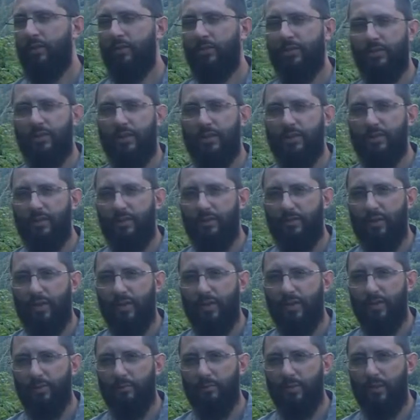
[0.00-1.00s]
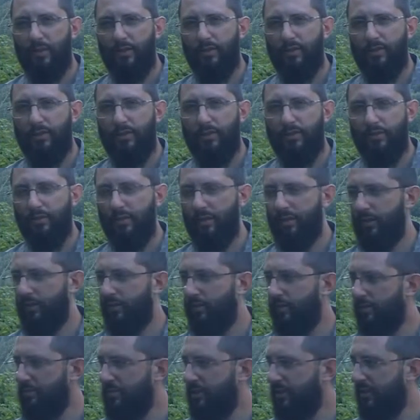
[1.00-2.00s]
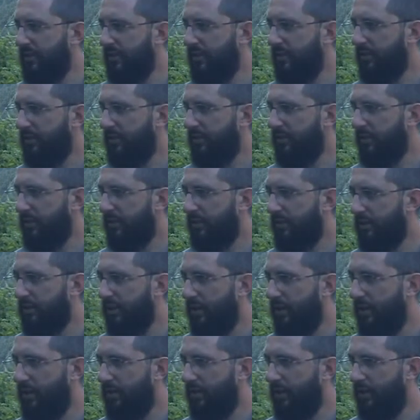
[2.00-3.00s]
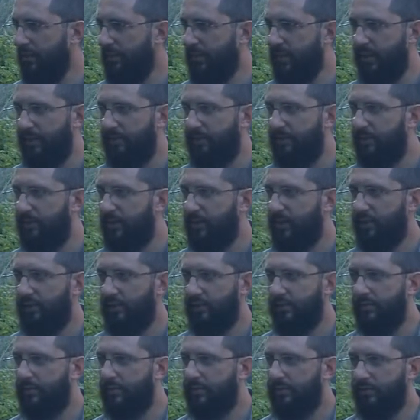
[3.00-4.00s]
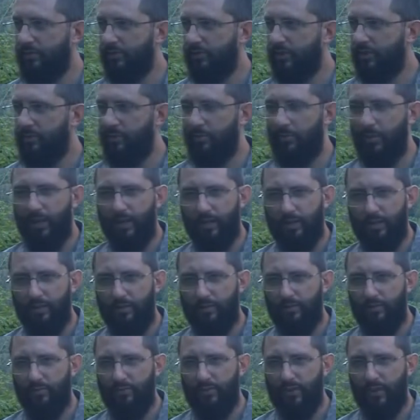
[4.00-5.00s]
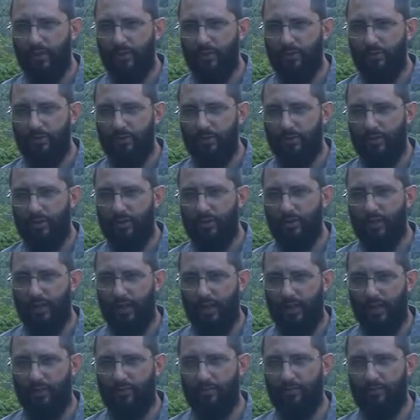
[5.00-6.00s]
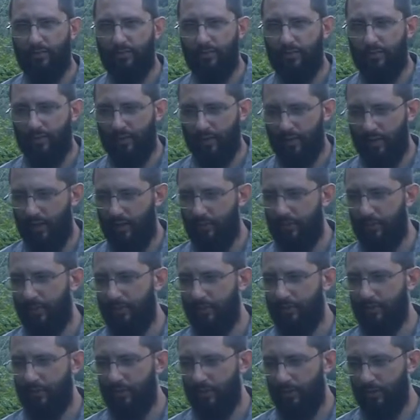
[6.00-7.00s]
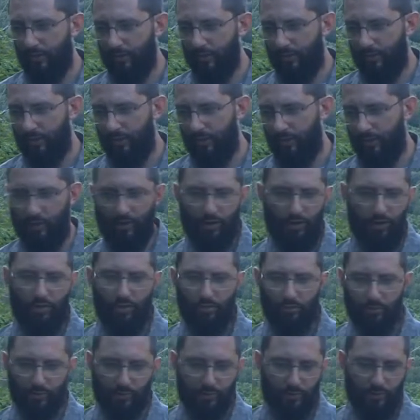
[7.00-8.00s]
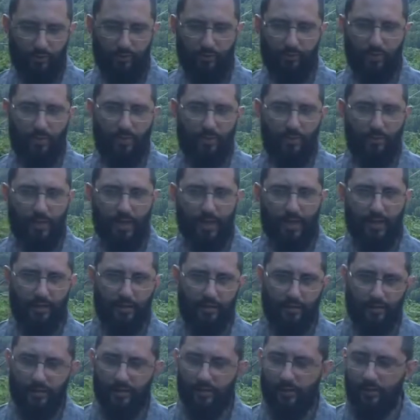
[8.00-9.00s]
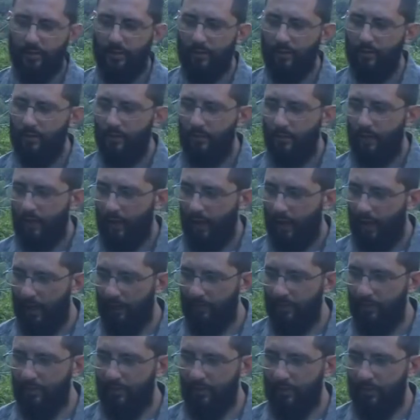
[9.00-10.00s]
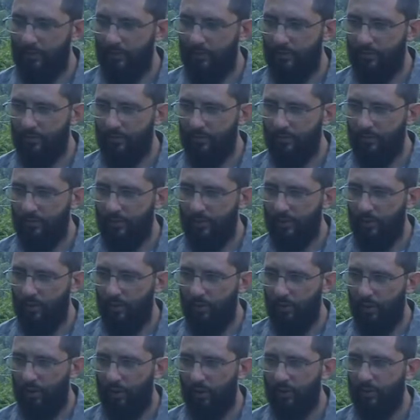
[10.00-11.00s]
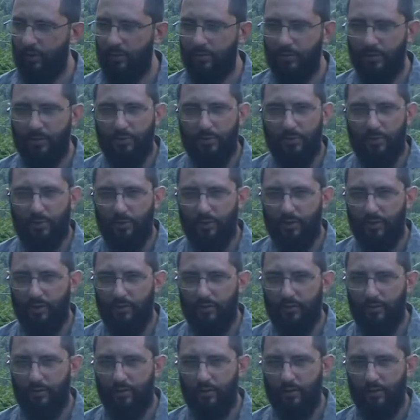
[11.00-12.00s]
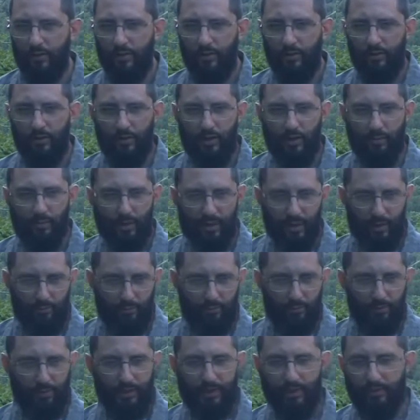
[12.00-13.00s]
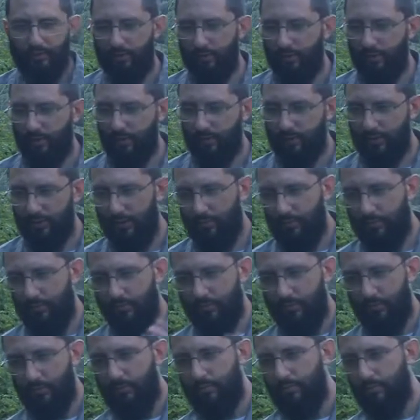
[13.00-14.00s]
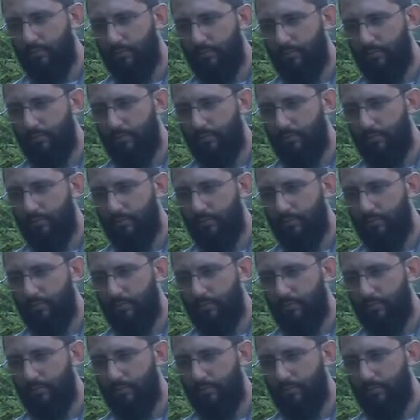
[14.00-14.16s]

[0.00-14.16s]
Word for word: don't you guys have anything better to do? You know, I mean, I mean, I've seen some of my videos that have the comments are all approved automatically. I've seen, you know, arguments between a Bible believer and some